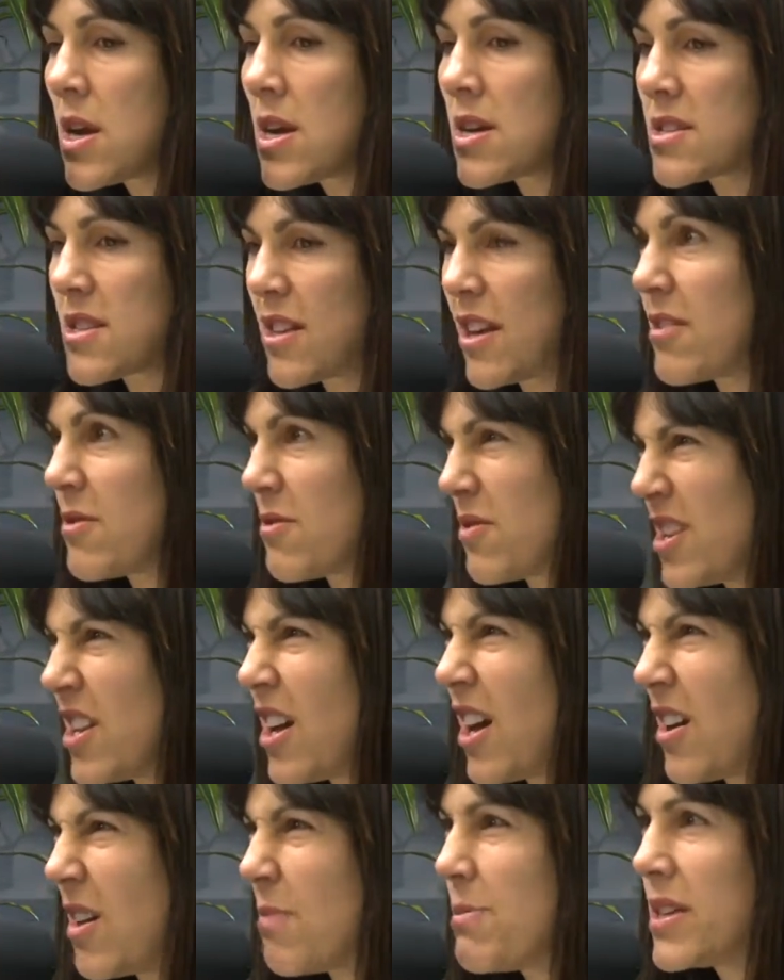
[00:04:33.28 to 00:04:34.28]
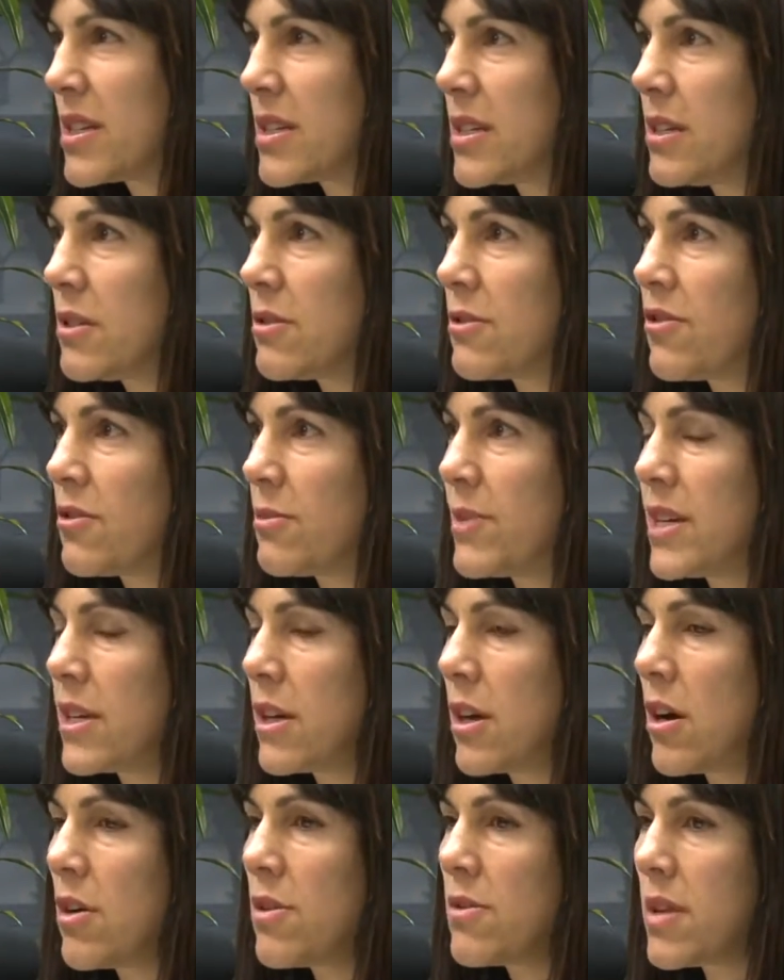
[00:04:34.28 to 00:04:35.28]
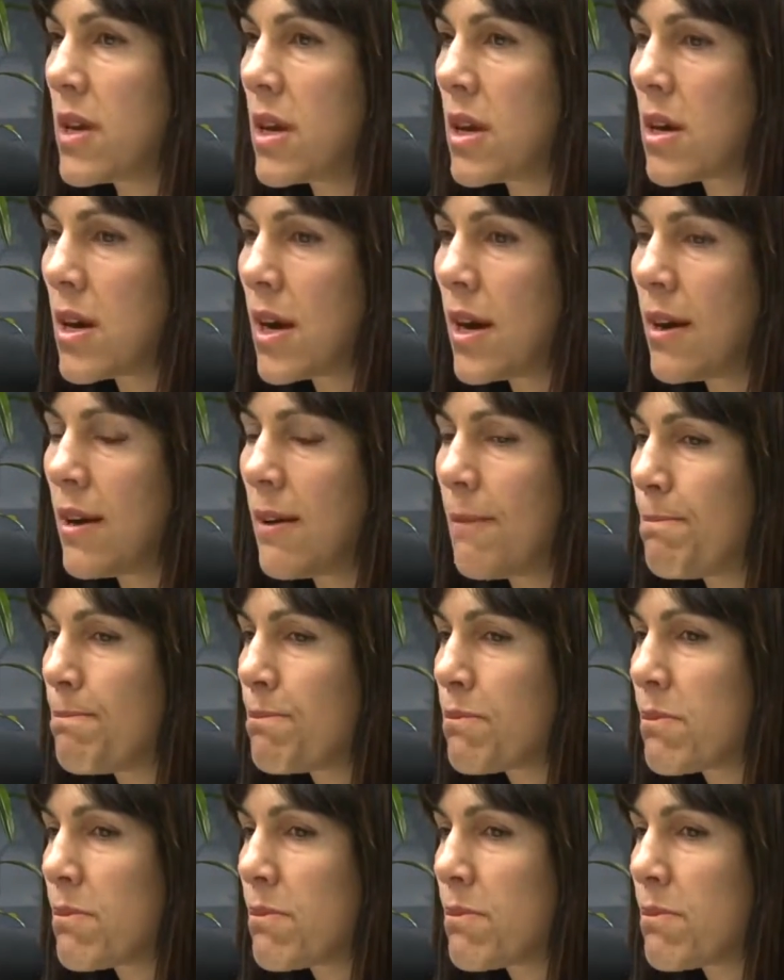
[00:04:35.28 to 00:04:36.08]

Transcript: So, a big deal for me to go there.